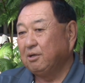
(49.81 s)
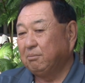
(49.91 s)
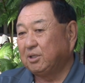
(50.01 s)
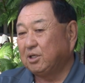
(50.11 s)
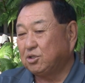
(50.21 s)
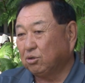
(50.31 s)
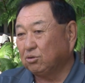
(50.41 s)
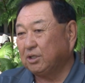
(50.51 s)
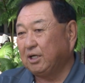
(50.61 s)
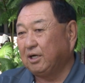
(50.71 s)
But the
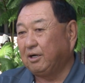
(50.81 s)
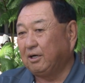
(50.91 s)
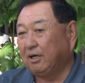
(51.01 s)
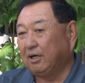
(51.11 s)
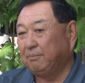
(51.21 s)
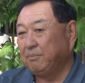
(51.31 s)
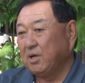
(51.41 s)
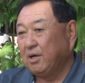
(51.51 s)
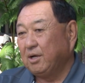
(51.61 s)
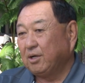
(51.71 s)
children are uh,
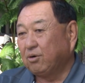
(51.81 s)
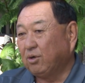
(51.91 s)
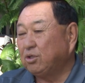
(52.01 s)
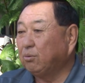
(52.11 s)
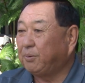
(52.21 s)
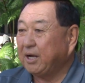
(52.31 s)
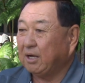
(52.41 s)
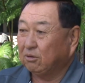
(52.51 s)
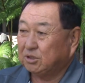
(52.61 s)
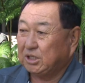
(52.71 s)
going to breakout